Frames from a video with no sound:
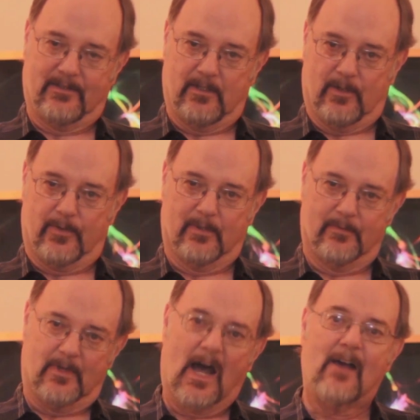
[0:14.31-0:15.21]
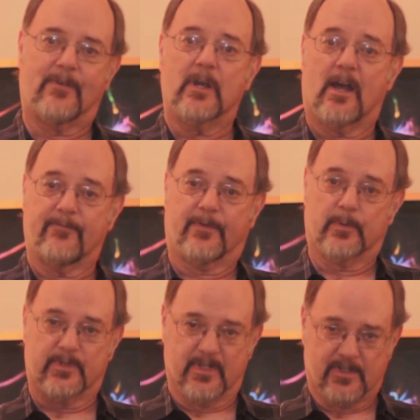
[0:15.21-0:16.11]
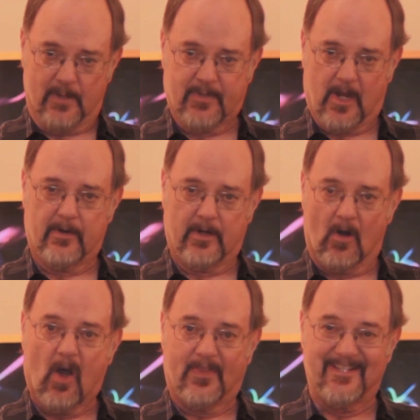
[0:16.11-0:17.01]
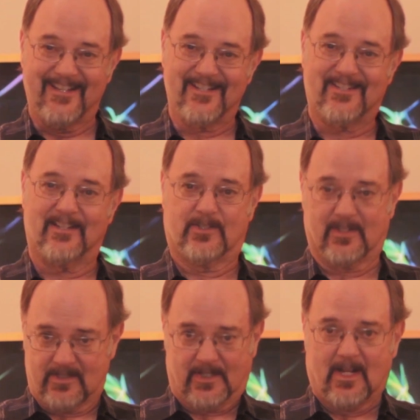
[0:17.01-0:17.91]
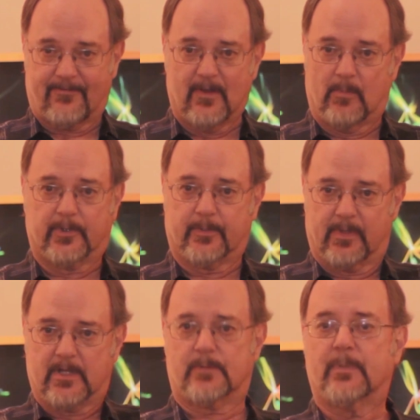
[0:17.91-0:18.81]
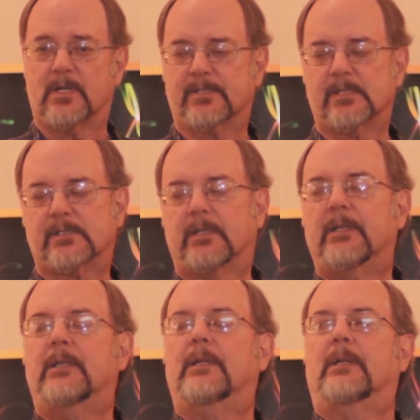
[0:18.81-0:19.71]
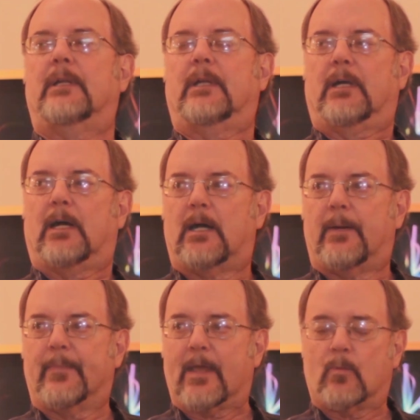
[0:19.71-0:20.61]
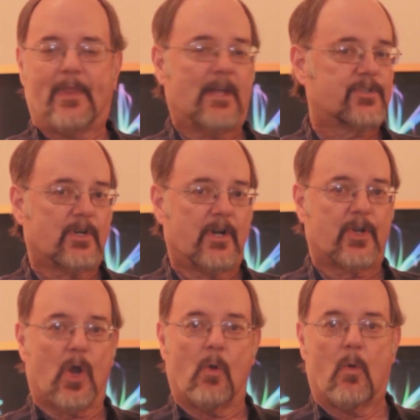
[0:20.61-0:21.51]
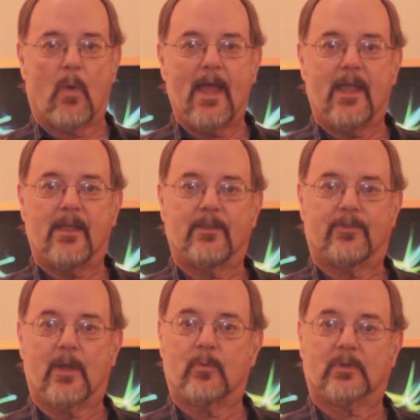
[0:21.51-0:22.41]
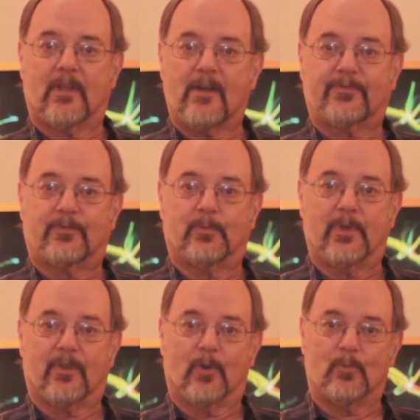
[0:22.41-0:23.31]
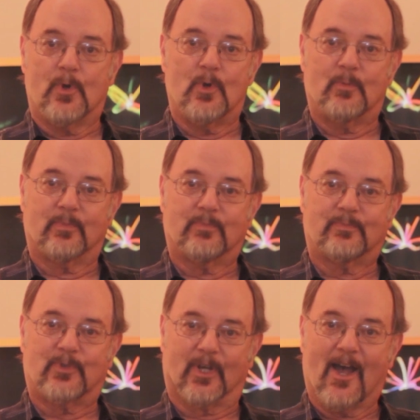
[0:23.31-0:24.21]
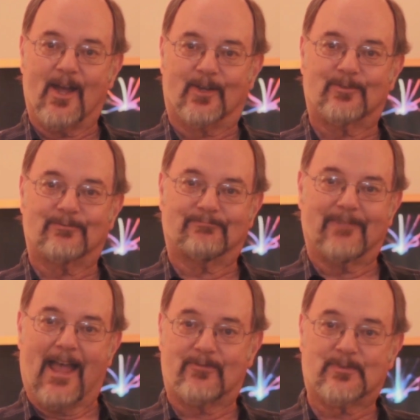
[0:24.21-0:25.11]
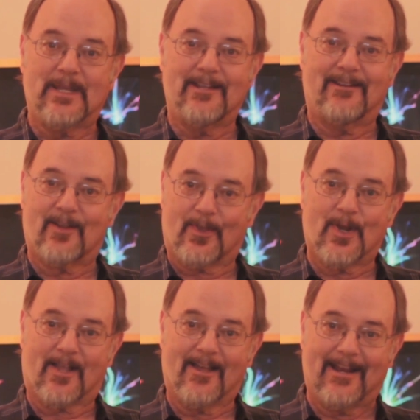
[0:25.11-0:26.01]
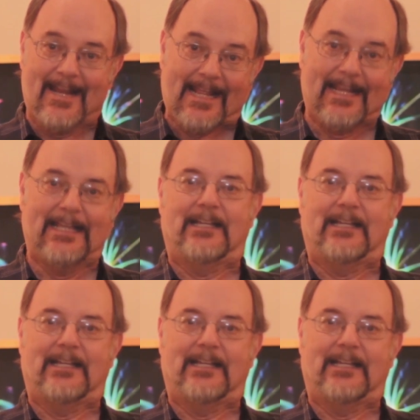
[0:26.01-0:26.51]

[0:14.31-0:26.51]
you know, the very high frequency subcarrier on the disc. It's an FM multiplexed process. And when that started to go away, they were left with a room to cut half speed and nothing to cut in it.